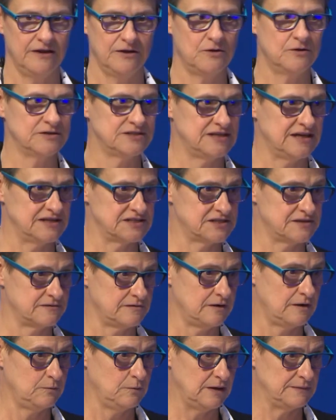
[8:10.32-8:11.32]
contacts through
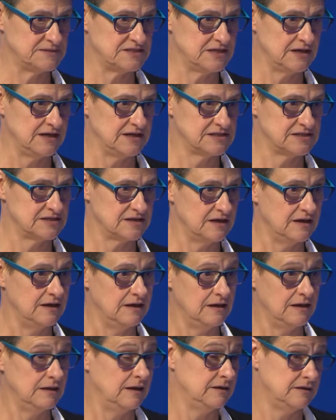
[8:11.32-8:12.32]
our website
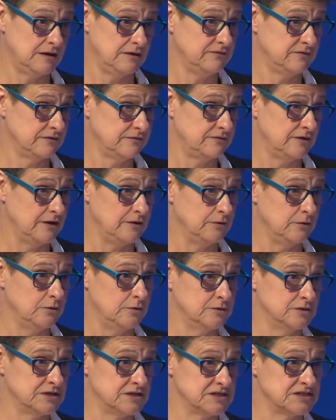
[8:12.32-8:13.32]
and over the phone
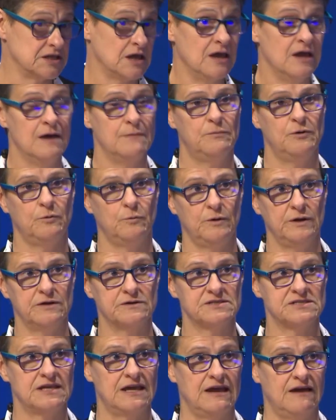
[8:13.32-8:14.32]
orders. But we
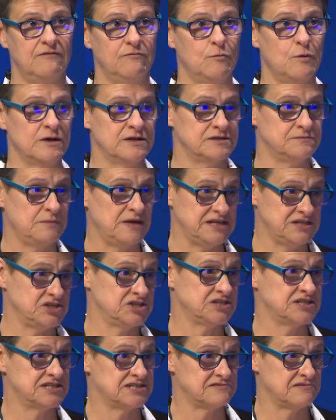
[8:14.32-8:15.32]
also have one major
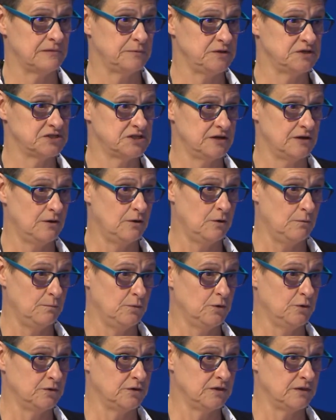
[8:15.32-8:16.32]
distributor on
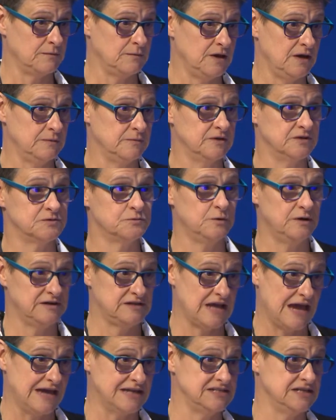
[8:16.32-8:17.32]
board at the moment. We're
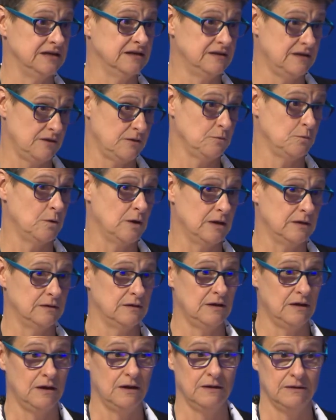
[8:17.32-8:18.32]
adding another one
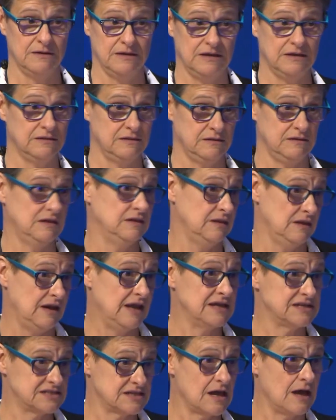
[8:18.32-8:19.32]
in the
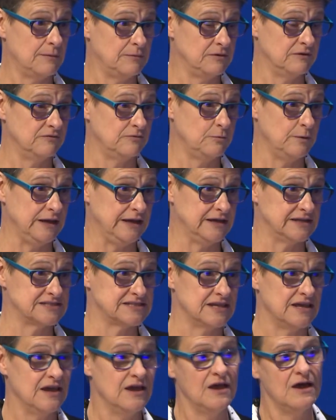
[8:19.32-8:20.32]
next couple of weeks,
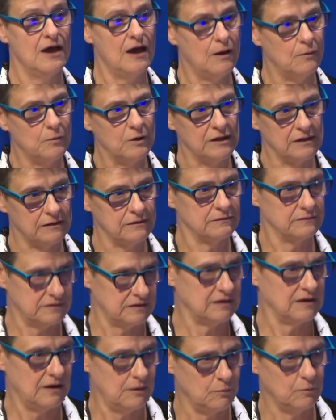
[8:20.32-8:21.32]
and
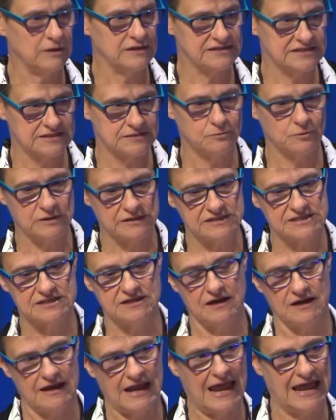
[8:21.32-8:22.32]
we'll
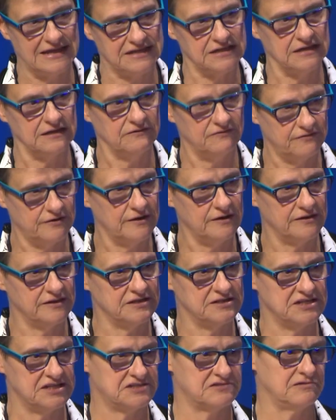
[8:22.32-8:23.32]
start adding further
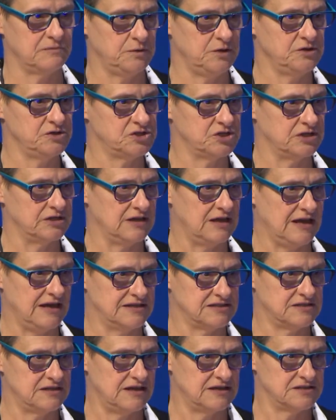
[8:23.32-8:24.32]
distribution
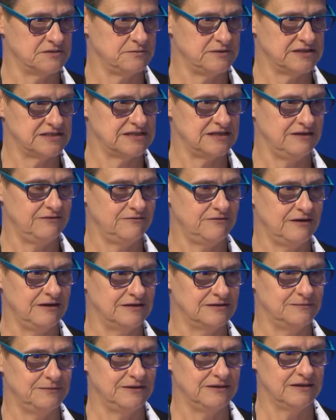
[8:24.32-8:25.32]
as we see fit.
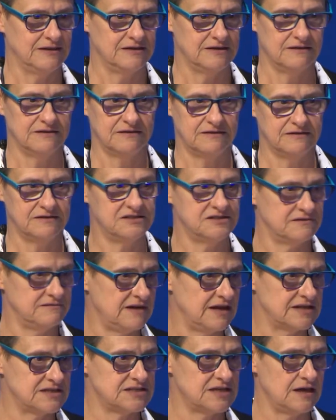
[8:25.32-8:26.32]
But the
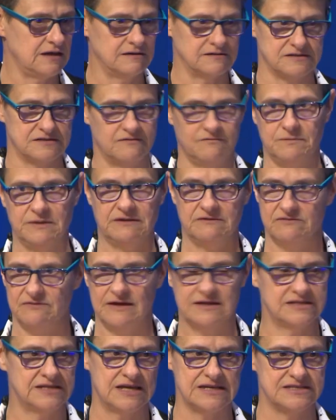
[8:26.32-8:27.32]
direct sales have been
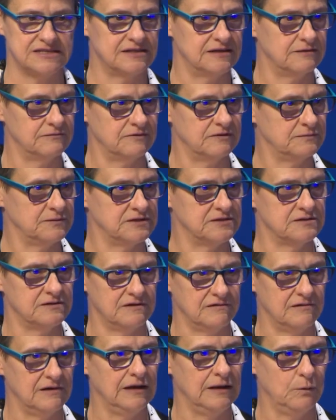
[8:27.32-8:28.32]
fantastic. We've been doing
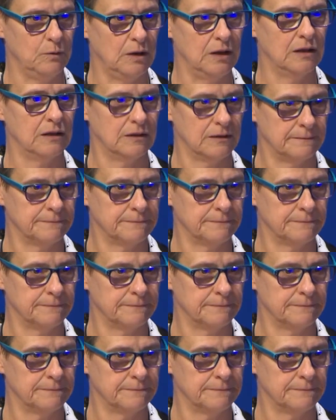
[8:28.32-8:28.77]
really well.